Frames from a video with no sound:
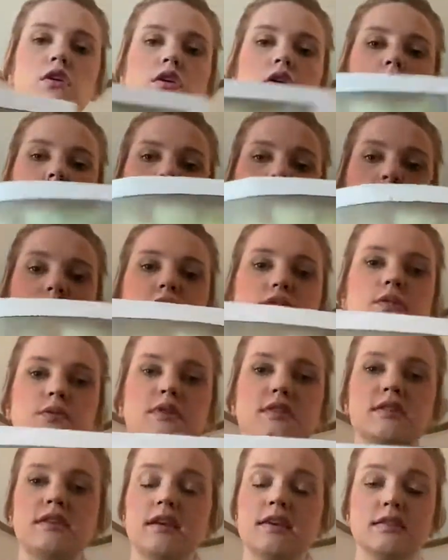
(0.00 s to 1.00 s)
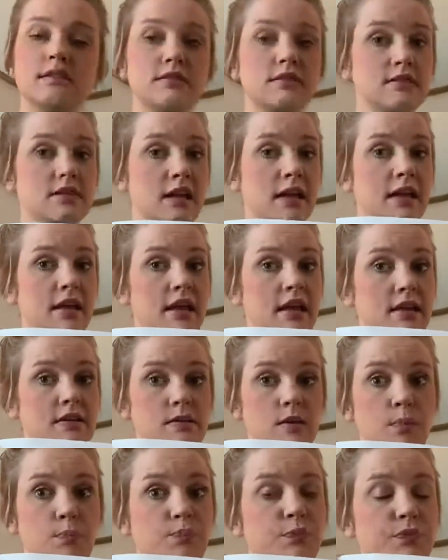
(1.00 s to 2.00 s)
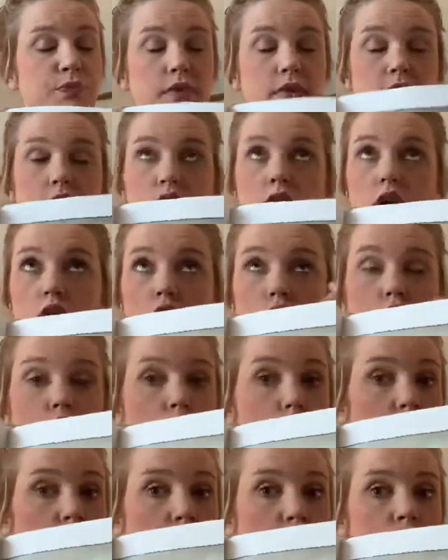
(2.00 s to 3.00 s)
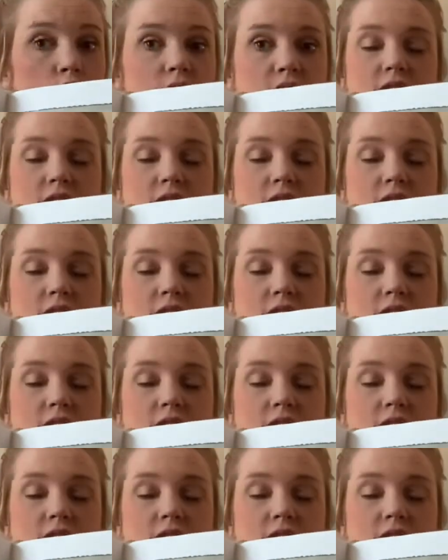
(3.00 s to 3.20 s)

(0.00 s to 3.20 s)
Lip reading: Okay, so he's saying he has a cold